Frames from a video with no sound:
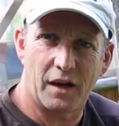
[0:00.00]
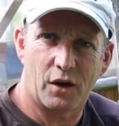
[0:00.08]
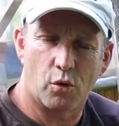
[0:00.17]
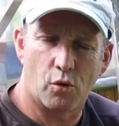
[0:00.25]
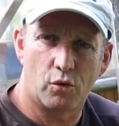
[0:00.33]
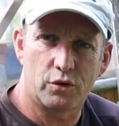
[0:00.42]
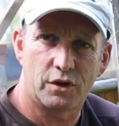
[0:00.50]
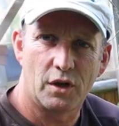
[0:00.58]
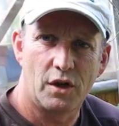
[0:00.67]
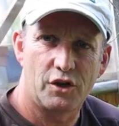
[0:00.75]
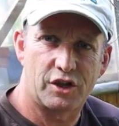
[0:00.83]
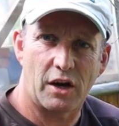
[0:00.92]
they're called,
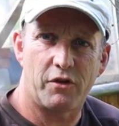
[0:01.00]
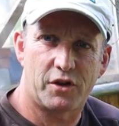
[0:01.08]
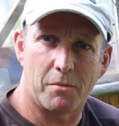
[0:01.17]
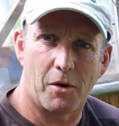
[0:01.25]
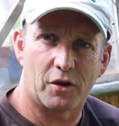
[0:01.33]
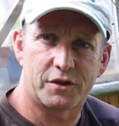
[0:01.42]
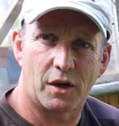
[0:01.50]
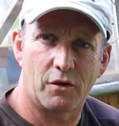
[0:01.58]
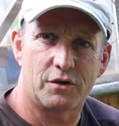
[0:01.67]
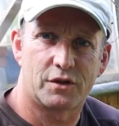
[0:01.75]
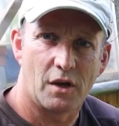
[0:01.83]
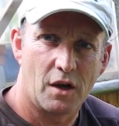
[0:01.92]
cherry
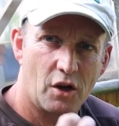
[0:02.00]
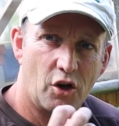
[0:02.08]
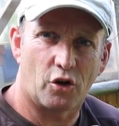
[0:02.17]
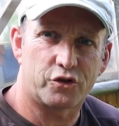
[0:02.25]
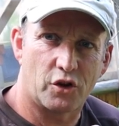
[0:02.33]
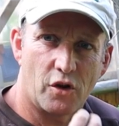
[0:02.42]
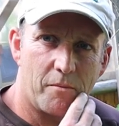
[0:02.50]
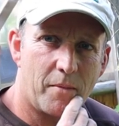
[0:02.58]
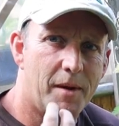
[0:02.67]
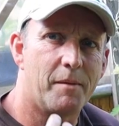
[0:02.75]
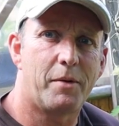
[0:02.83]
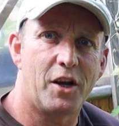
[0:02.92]
tomatoes, lots of them,
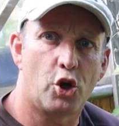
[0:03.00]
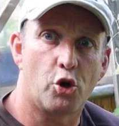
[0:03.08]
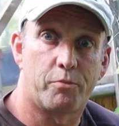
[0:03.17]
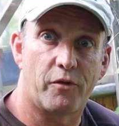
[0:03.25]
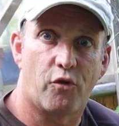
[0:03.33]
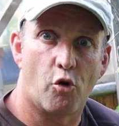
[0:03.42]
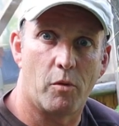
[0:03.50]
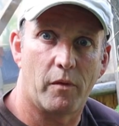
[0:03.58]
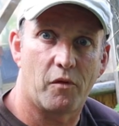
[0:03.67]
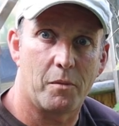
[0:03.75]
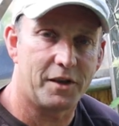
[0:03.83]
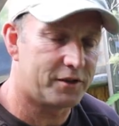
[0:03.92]
be, been a good performer
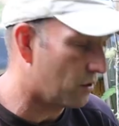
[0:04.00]
for me